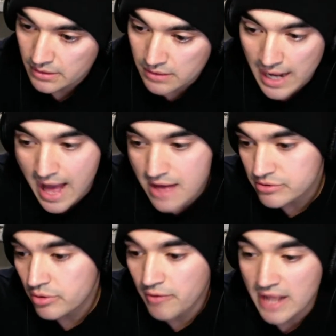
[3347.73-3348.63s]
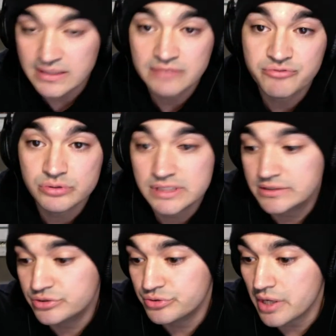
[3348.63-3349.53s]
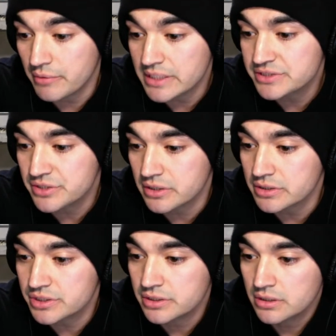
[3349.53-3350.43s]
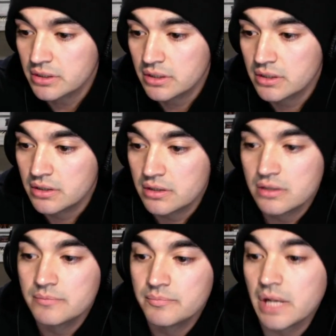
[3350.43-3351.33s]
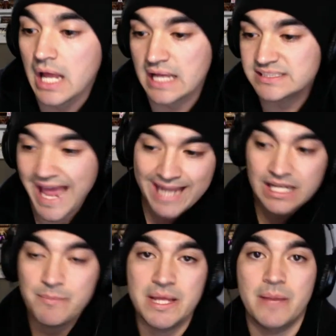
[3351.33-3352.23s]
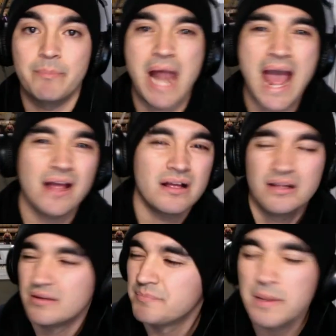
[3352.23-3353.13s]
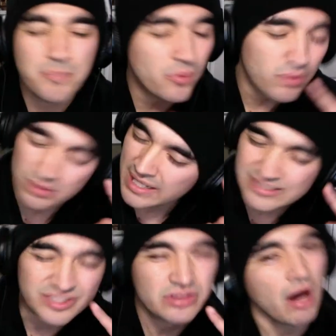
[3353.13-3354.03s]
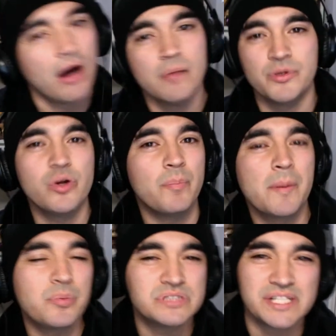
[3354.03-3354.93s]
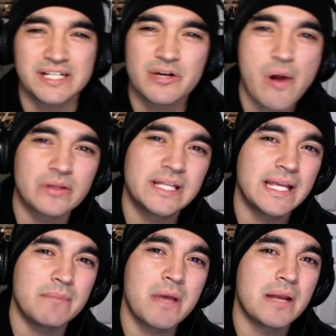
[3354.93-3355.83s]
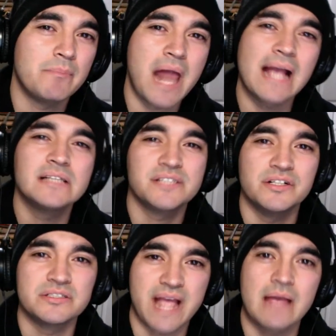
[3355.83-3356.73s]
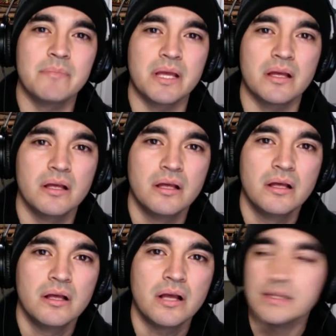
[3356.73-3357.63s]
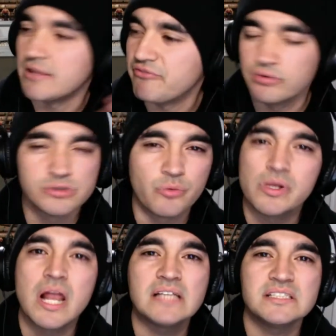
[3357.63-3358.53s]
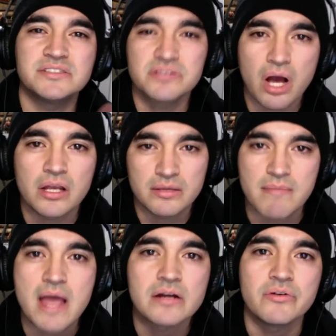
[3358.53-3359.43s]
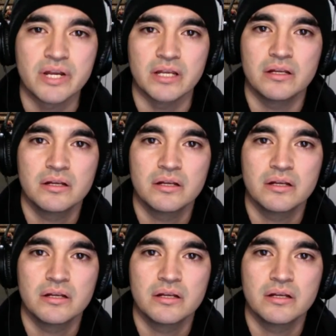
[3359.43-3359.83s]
Like, I don't know. I think fools need to do their research. Like, exactly, Men in Black. People is dumb. You know, people sitting around thinking Men in Black is entertainment. And the fools don't realize it's a documentary.